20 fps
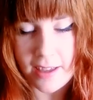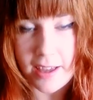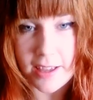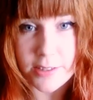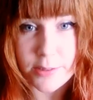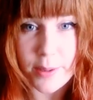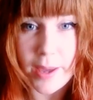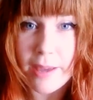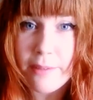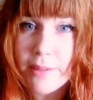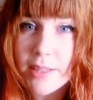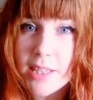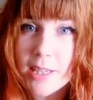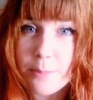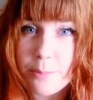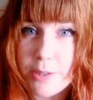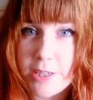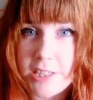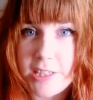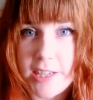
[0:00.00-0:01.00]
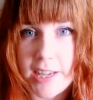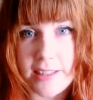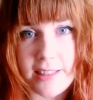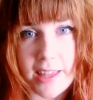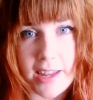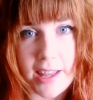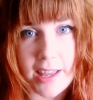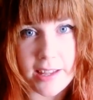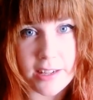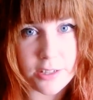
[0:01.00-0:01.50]
So I really appreciate
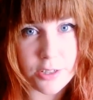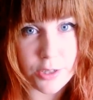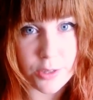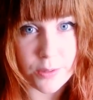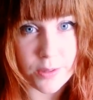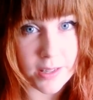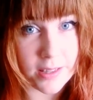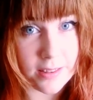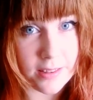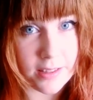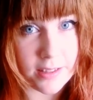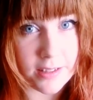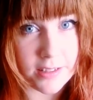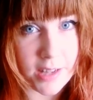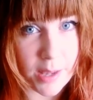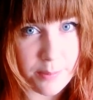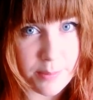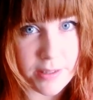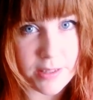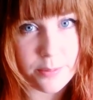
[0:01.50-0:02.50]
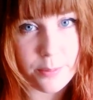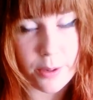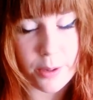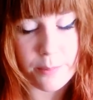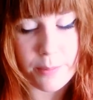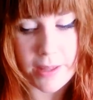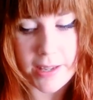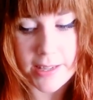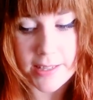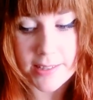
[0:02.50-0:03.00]
that attitude in the Japanese
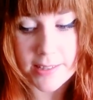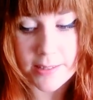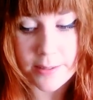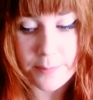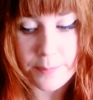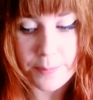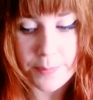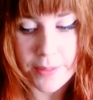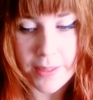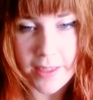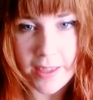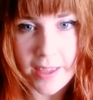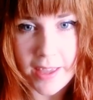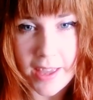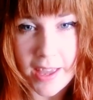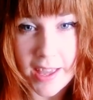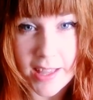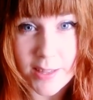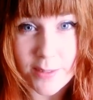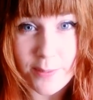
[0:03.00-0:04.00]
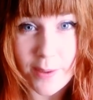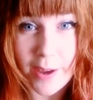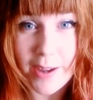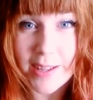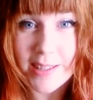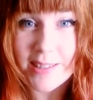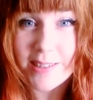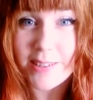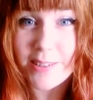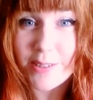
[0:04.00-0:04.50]
workplace. As far
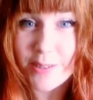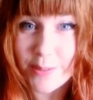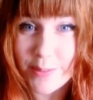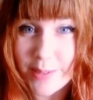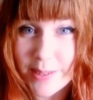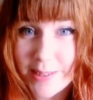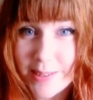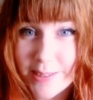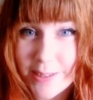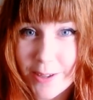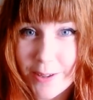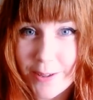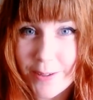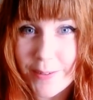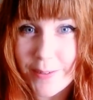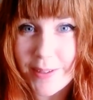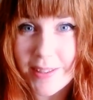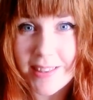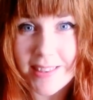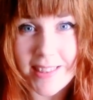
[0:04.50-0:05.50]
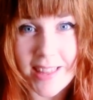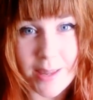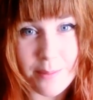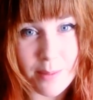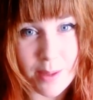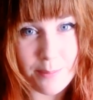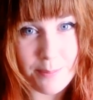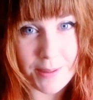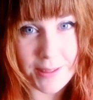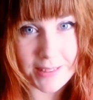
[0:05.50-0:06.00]
as students go, they
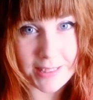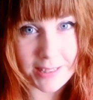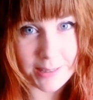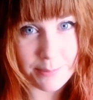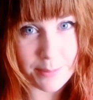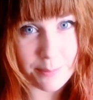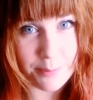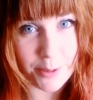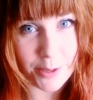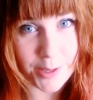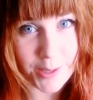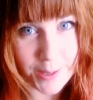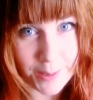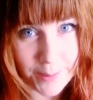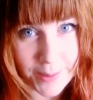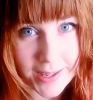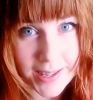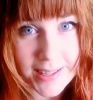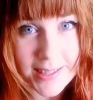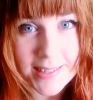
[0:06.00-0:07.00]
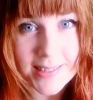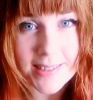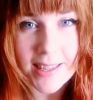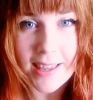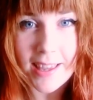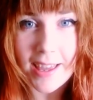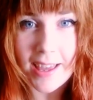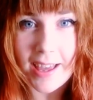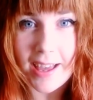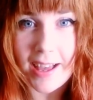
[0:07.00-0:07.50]
might be a little bit more curious.
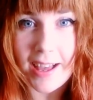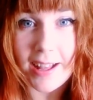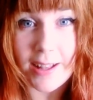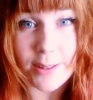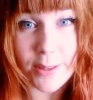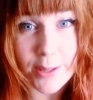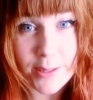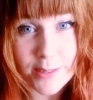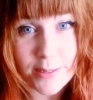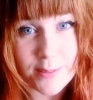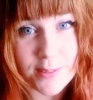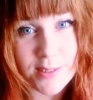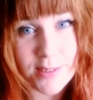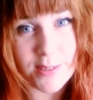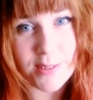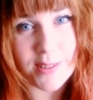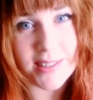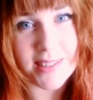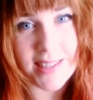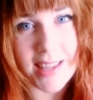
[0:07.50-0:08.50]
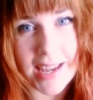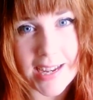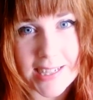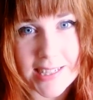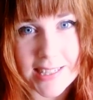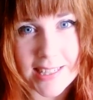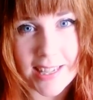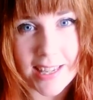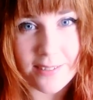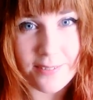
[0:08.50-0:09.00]
Lots of students
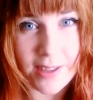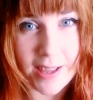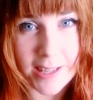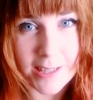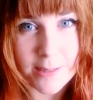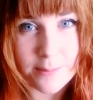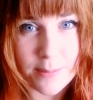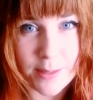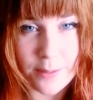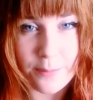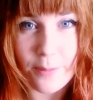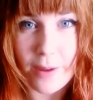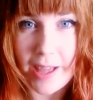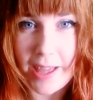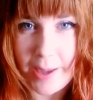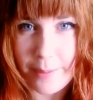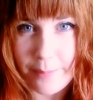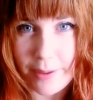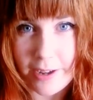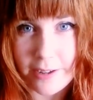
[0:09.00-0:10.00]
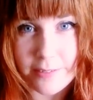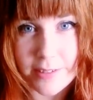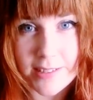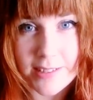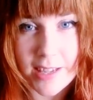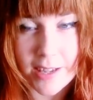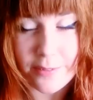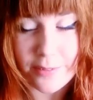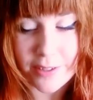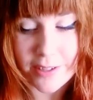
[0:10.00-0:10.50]
actually have asked me why I wear
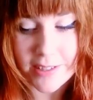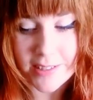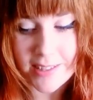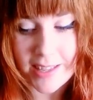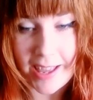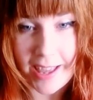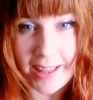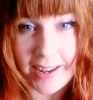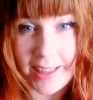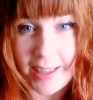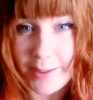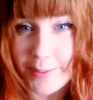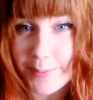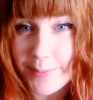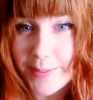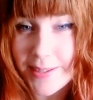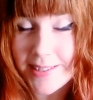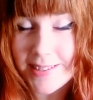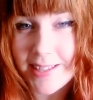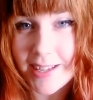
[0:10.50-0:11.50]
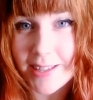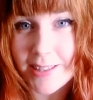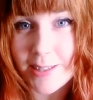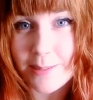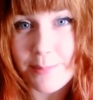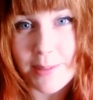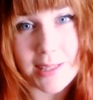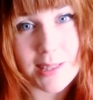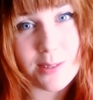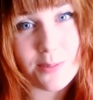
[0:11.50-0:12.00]
wrist covers, and I always tell
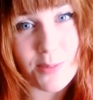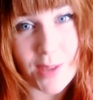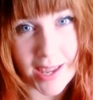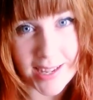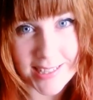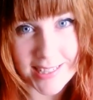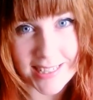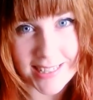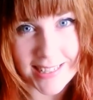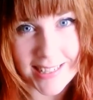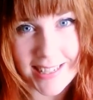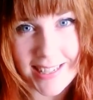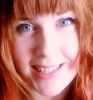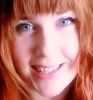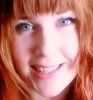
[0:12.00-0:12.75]
them it's fashion.